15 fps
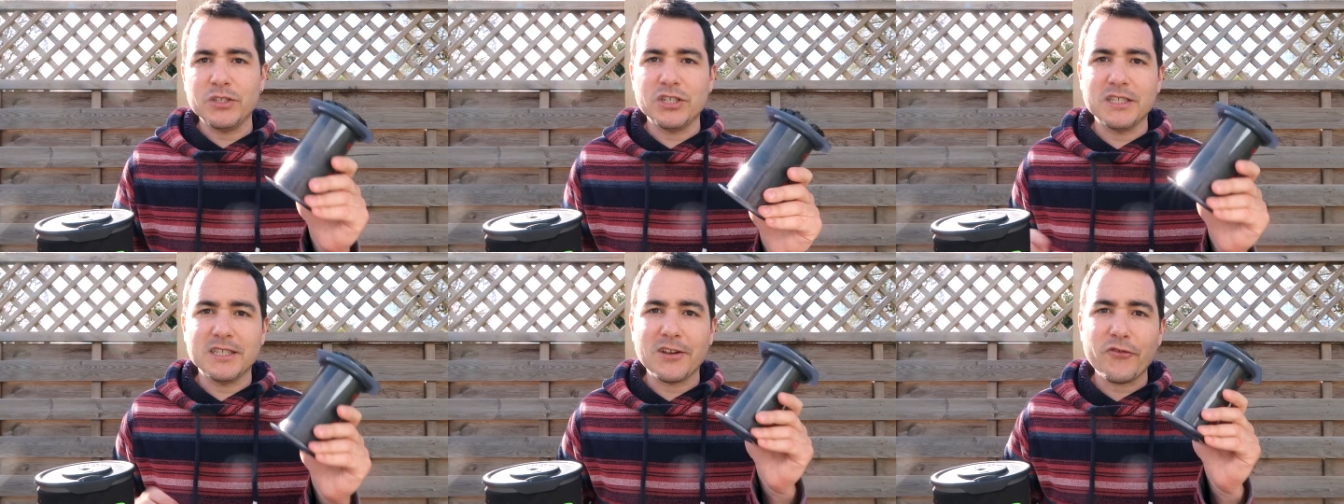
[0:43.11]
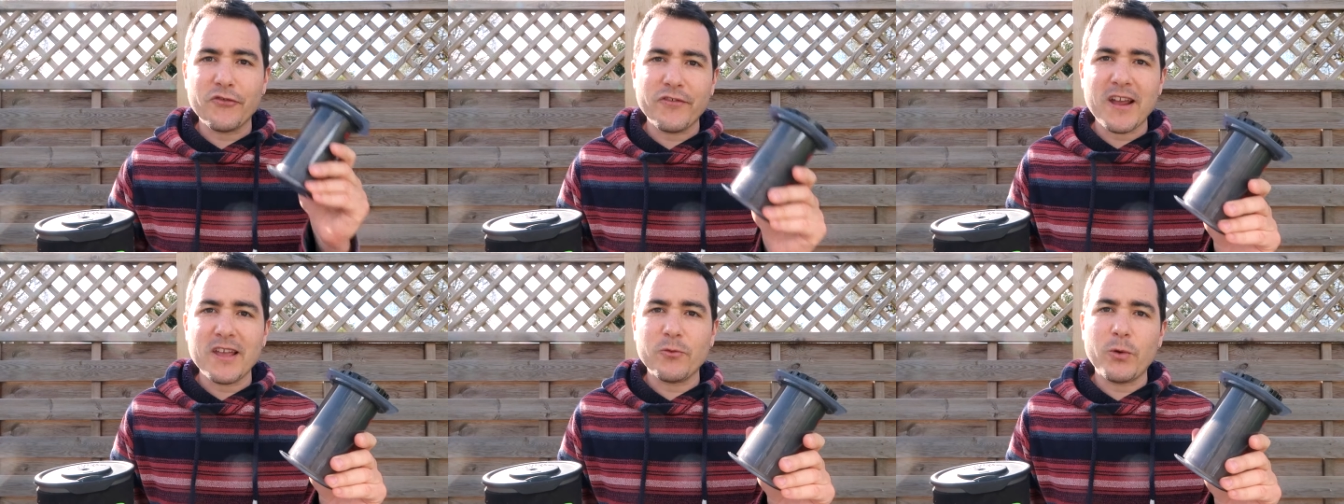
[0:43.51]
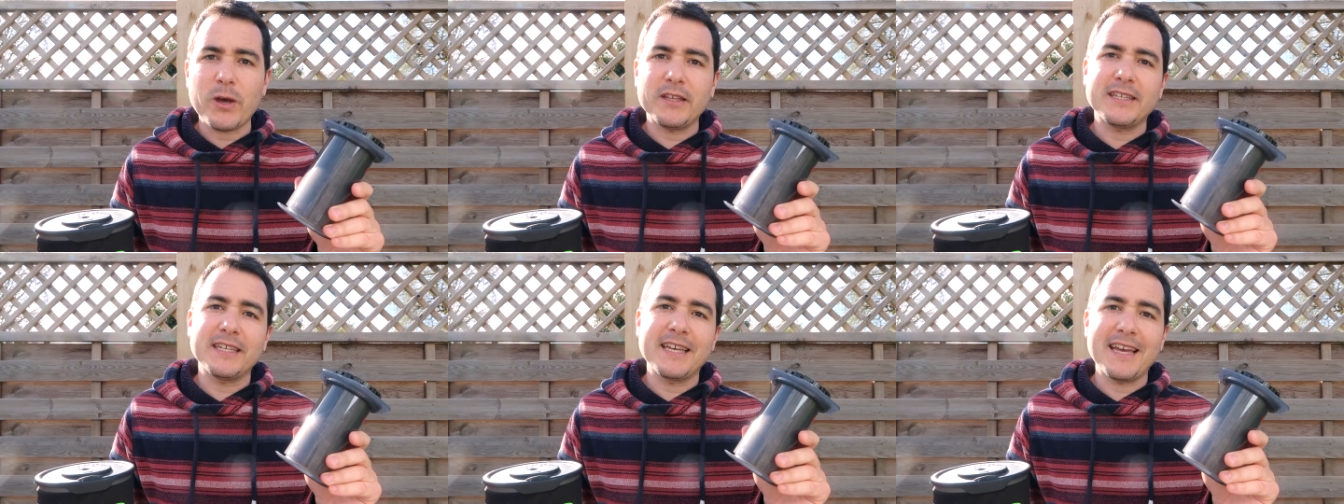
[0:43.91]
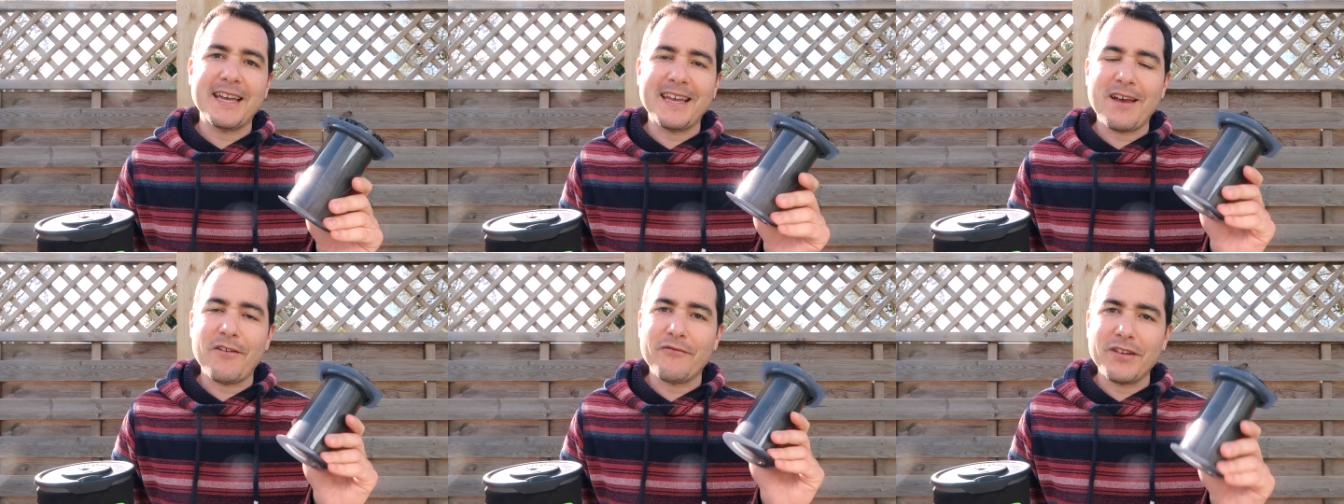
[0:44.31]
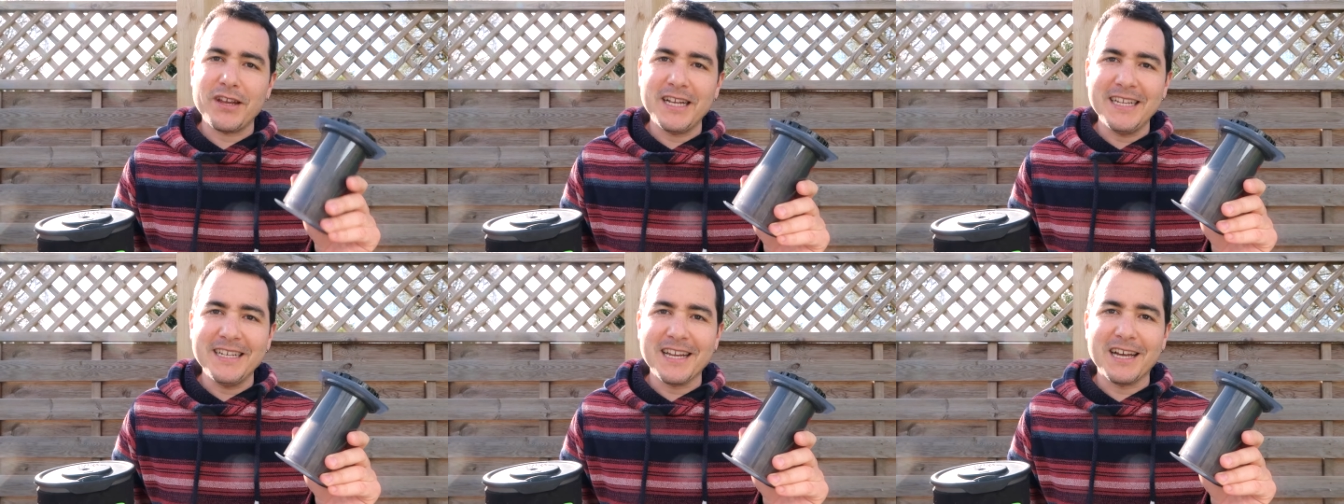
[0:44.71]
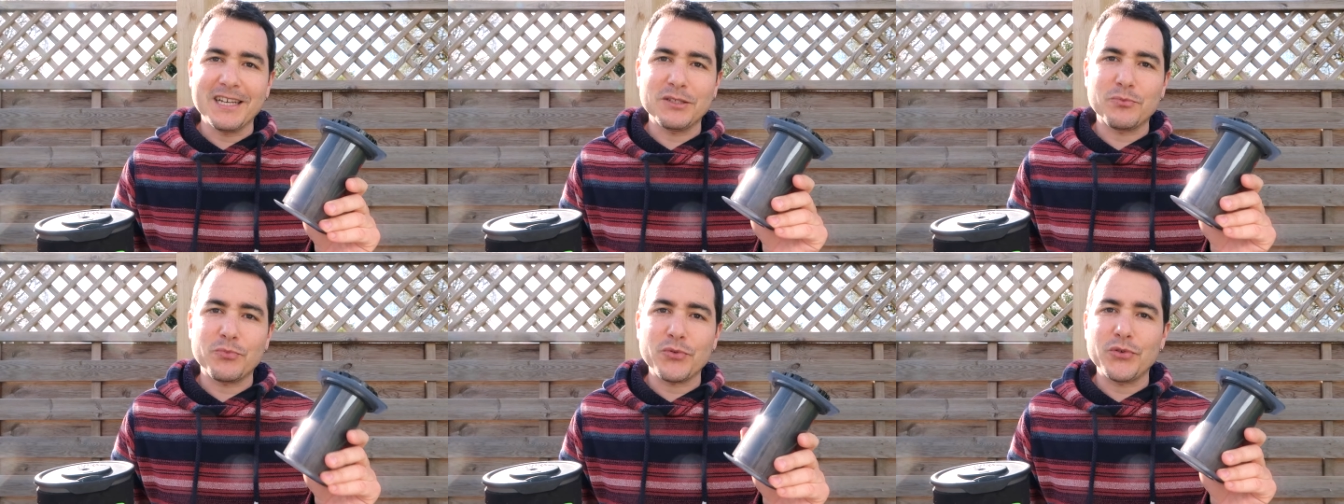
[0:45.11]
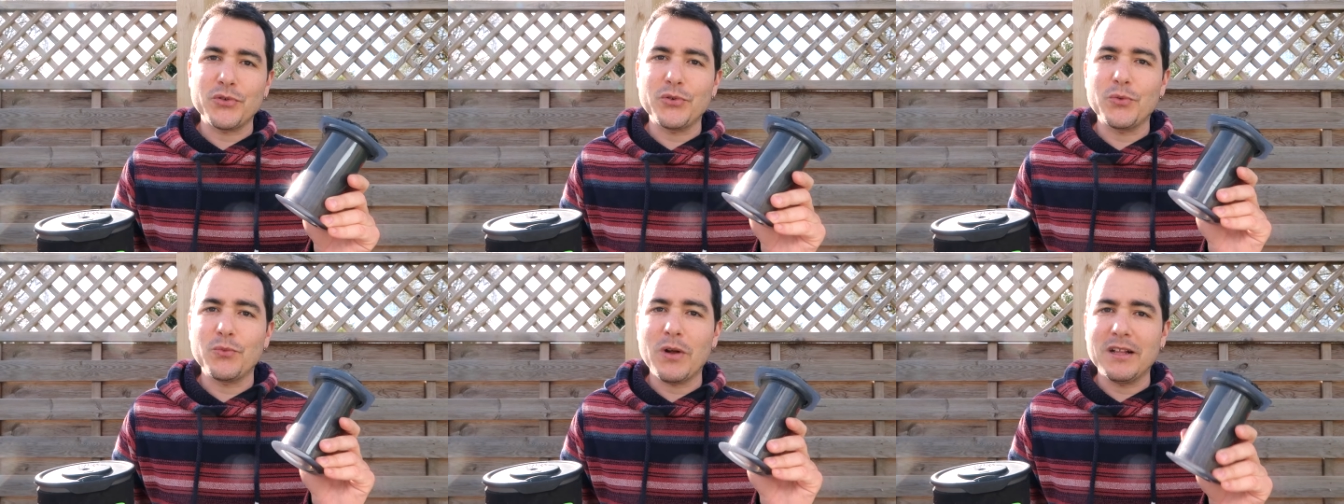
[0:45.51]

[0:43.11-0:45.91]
which is a great way to get a really nice brew